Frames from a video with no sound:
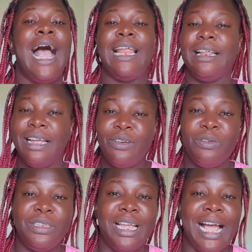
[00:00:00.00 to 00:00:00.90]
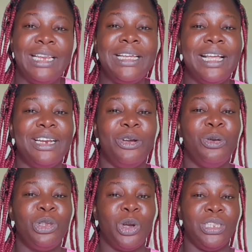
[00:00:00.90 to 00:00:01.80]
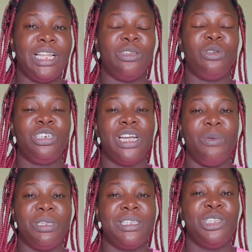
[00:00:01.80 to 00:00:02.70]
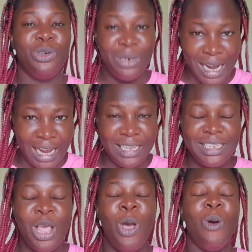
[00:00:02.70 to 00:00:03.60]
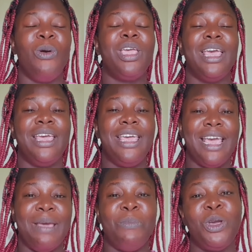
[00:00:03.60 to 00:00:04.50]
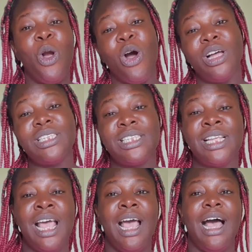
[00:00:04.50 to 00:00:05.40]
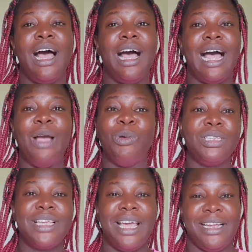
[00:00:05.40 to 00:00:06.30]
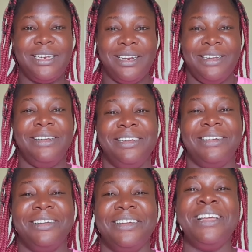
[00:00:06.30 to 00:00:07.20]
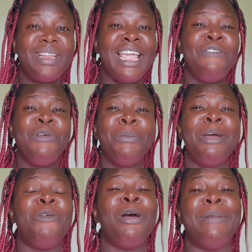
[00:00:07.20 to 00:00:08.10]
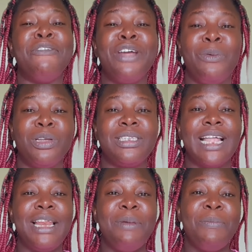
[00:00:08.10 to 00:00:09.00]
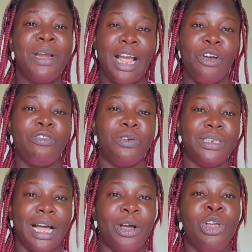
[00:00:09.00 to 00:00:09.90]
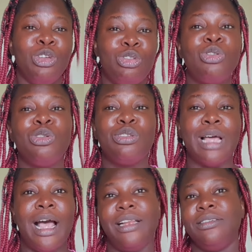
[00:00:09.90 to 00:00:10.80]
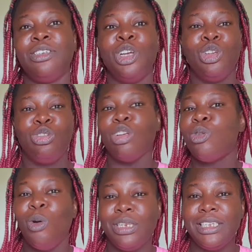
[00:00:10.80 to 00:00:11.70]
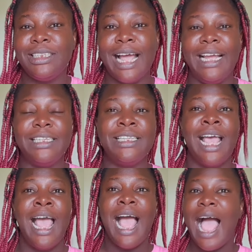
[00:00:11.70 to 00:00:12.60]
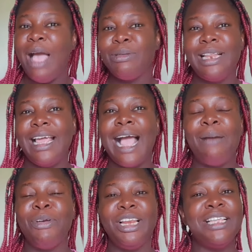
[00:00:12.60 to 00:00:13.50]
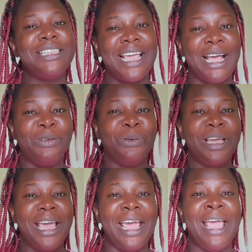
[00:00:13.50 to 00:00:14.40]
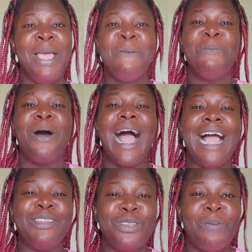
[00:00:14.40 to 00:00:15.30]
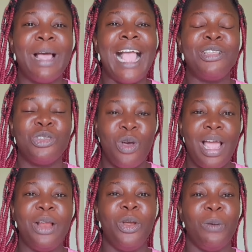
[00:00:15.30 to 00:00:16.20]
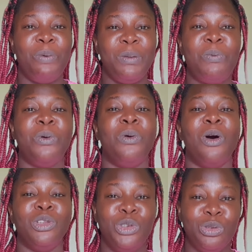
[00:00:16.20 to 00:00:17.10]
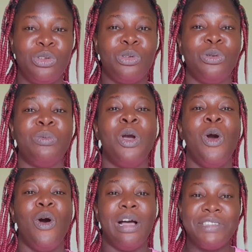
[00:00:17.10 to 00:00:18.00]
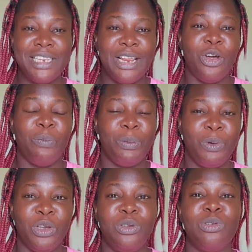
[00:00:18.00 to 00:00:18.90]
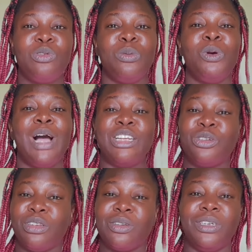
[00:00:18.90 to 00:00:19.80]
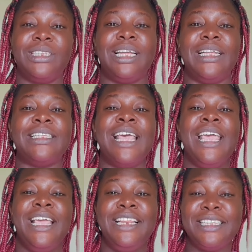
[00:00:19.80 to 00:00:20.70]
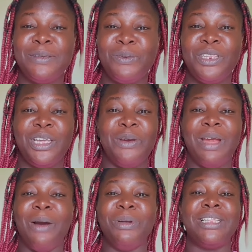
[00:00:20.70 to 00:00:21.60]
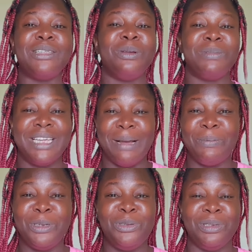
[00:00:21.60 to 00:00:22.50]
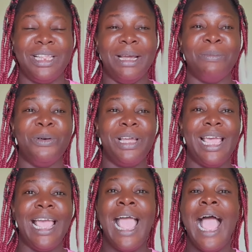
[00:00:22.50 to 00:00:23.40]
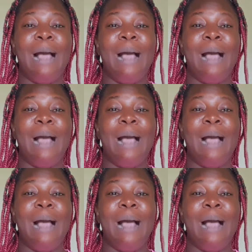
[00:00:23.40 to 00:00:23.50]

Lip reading: And at the end of the day, I didn't get a good content to share with you guys, okay, here, because I was scared. Even when my friend was telling me, bring out your phone now, shoot, and just hold it tight, I was like, I'm really scared, okay? But I saw a lot of people on YouTube, or I've seen a lot of people on YouTube who are shot content in the CBD area without something happening to them, okay?